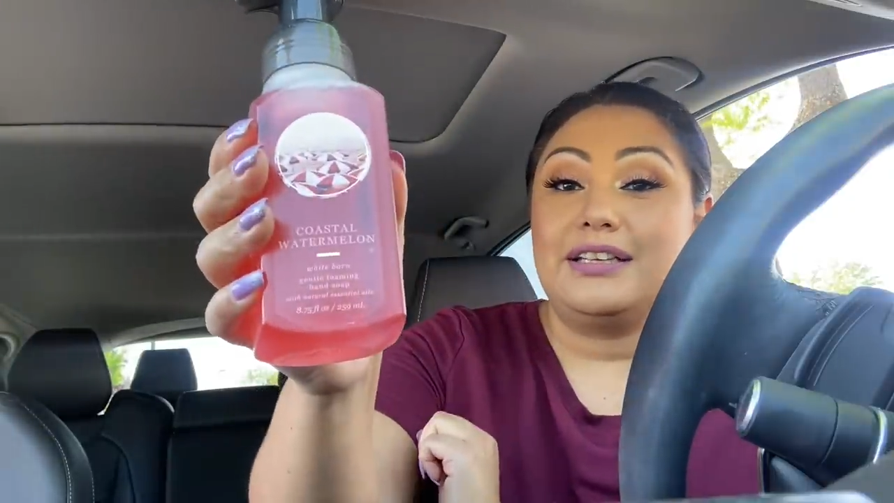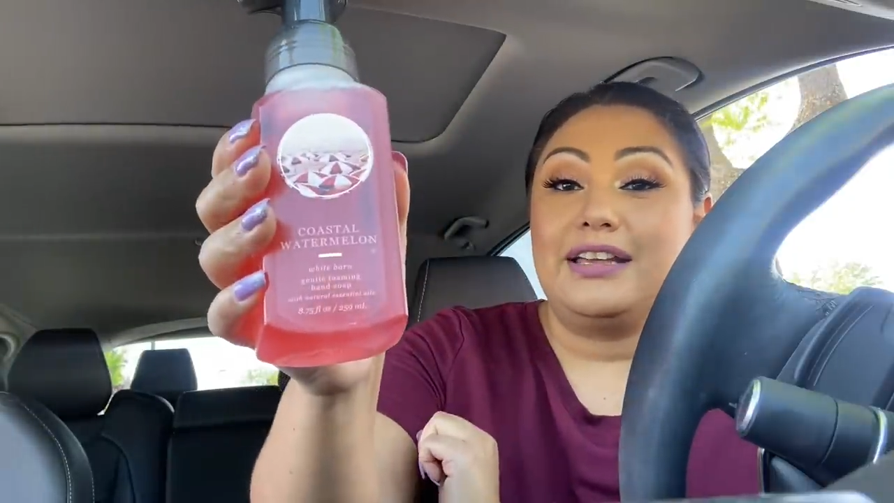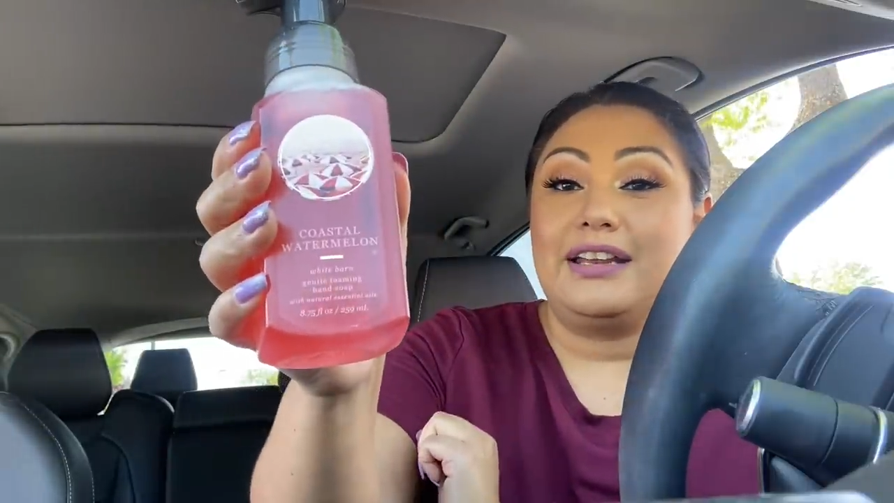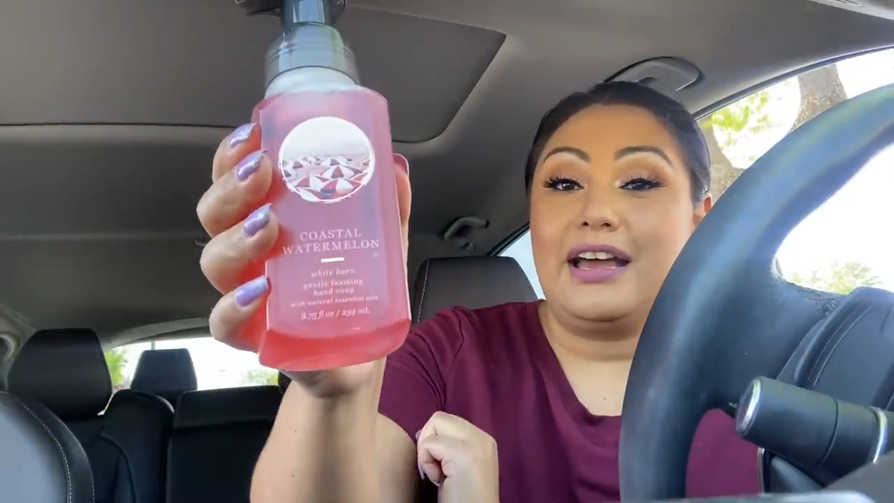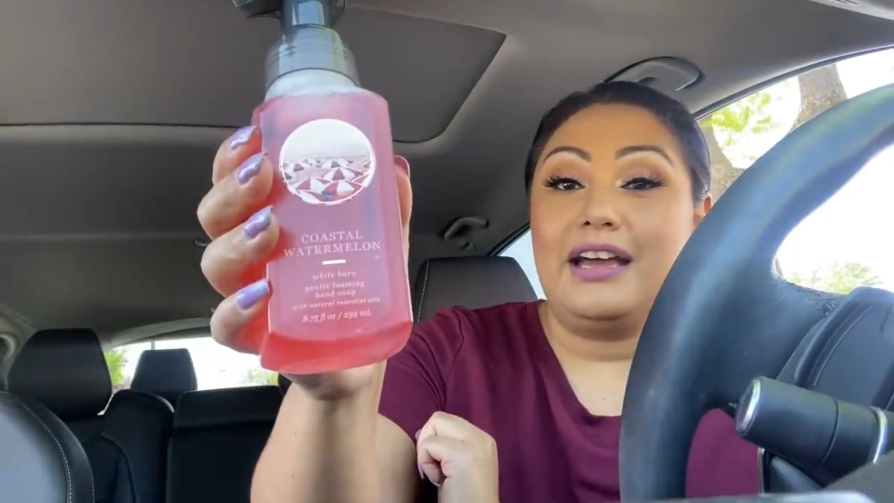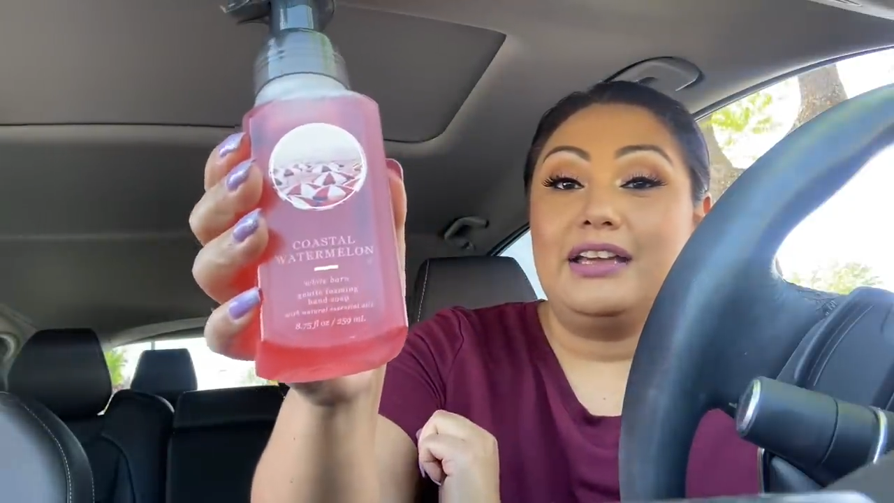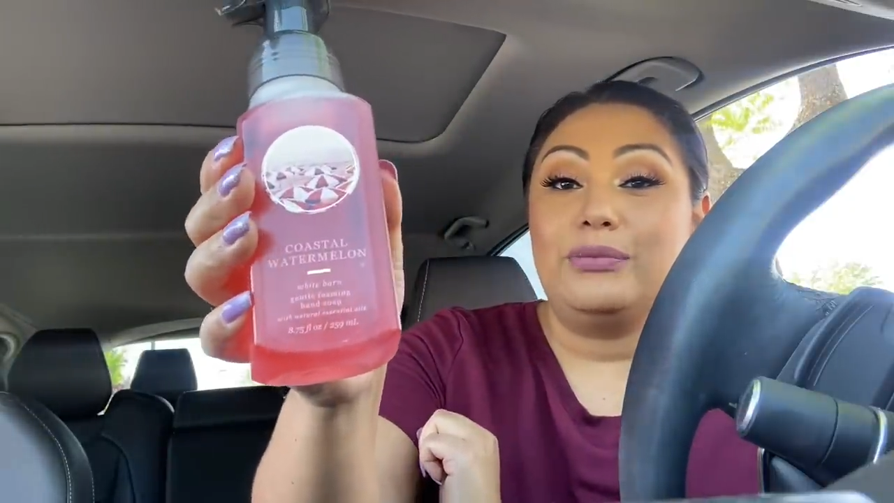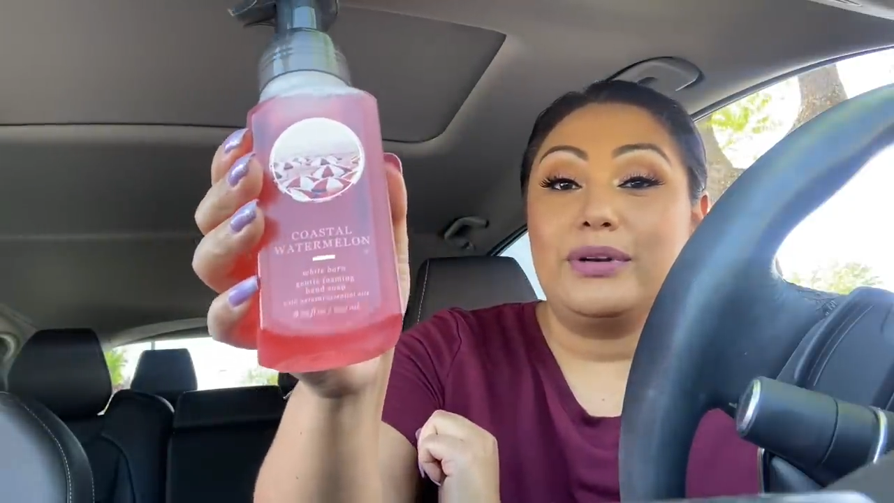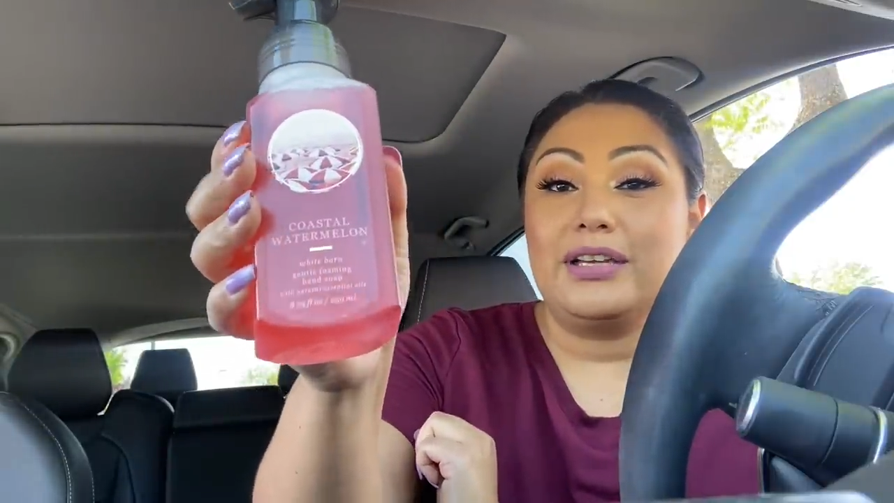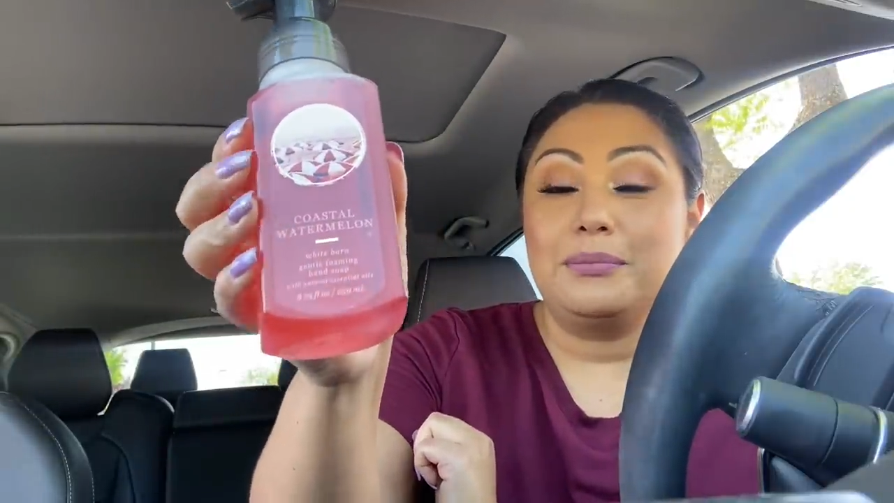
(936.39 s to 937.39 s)
and I
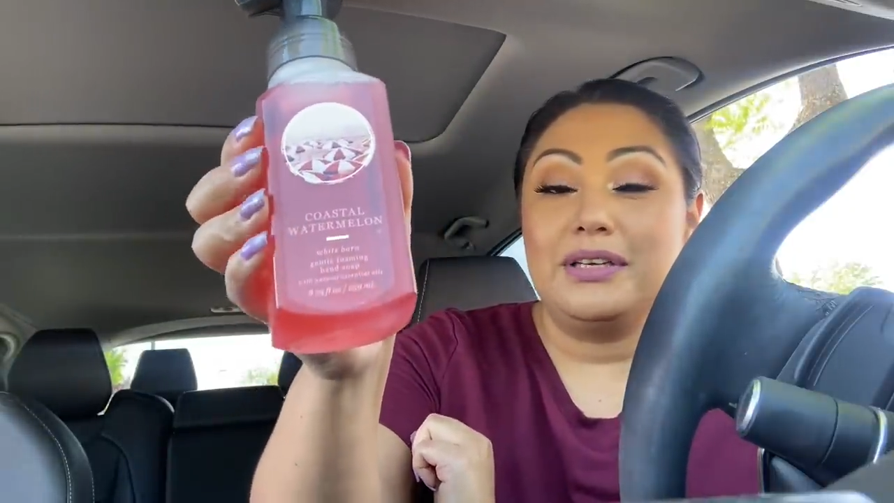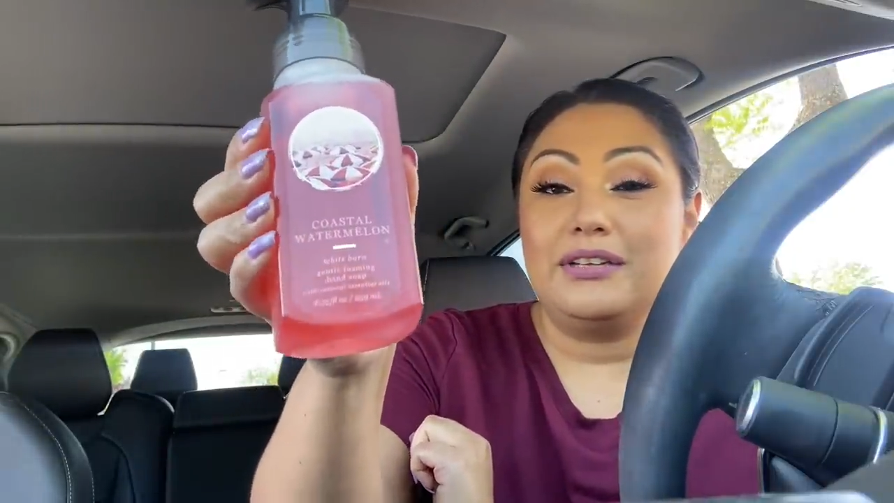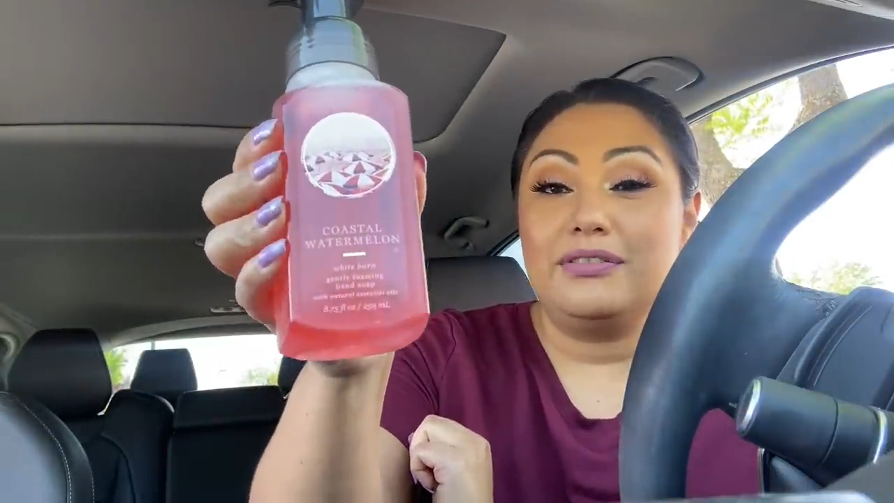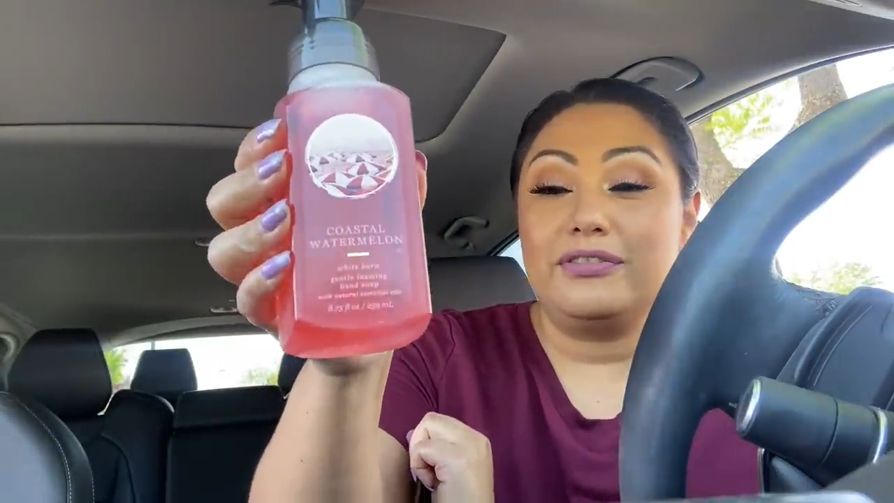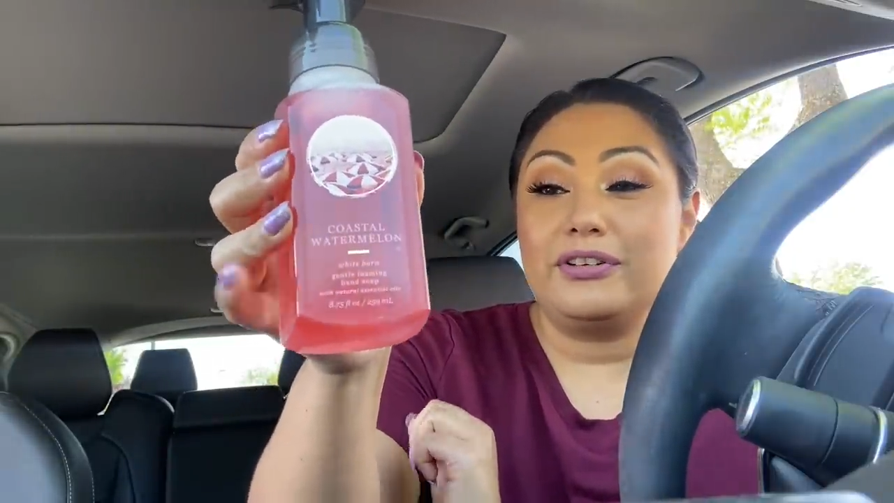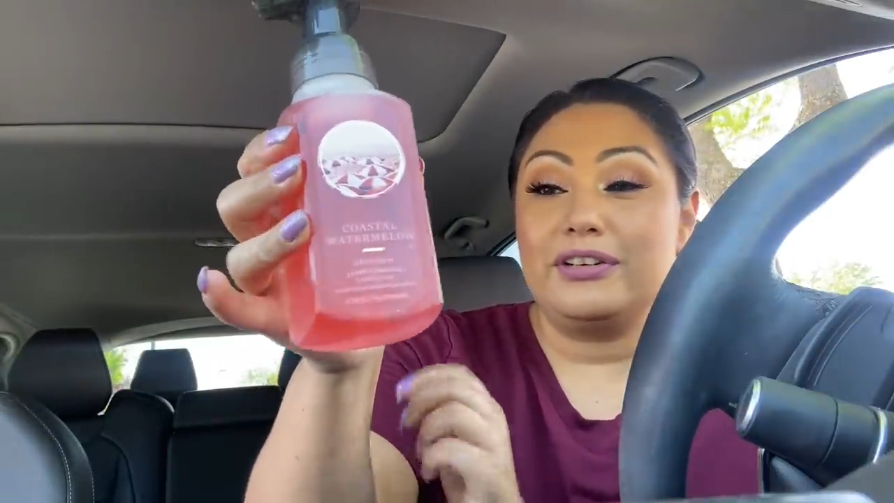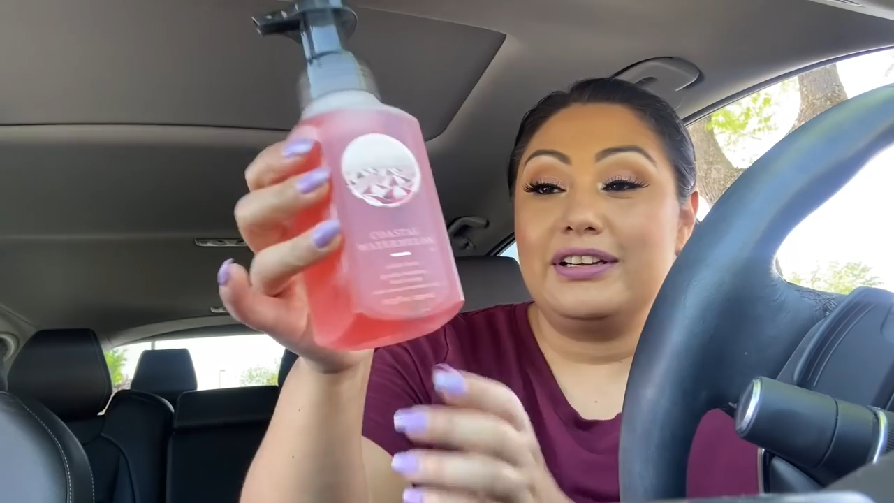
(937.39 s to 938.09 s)
recommend for